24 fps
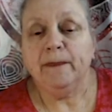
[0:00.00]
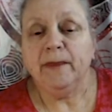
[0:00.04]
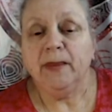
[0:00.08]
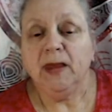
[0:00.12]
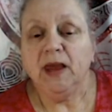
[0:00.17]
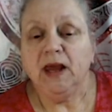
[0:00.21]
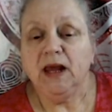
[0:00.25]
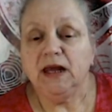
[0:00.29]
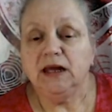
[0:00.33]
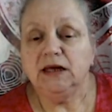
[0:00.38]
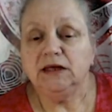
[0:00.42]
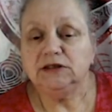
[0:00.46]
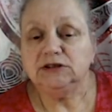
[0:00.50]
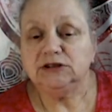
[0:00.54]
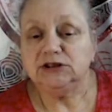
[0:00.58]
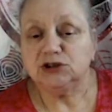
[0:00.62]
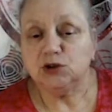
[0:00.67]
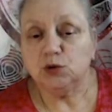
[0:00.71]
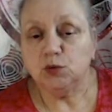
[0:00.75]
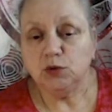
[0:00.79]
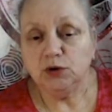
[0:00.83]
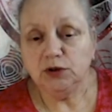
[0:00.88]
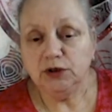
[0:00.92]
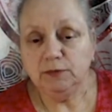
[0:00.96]
It's
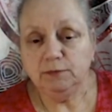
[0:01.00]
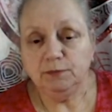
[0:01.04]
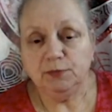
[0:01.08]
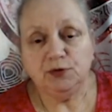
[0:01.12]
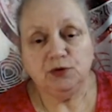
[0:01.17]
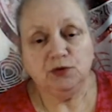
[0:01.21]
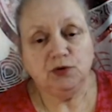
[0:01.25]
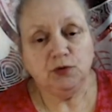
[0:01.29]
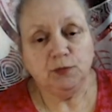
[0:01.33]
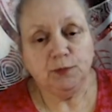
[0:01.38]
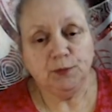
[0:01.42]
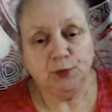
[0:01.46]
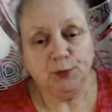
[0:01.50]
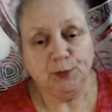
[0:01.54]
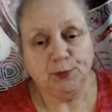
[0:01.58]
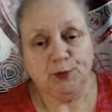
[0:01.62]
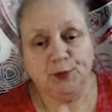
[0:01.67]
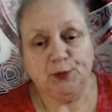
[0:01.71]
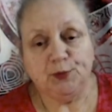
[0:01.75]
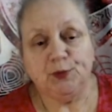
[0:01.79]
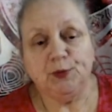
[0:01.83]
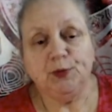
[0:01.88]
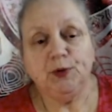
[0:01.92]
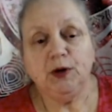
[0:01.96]
quite
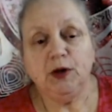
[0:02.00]
probable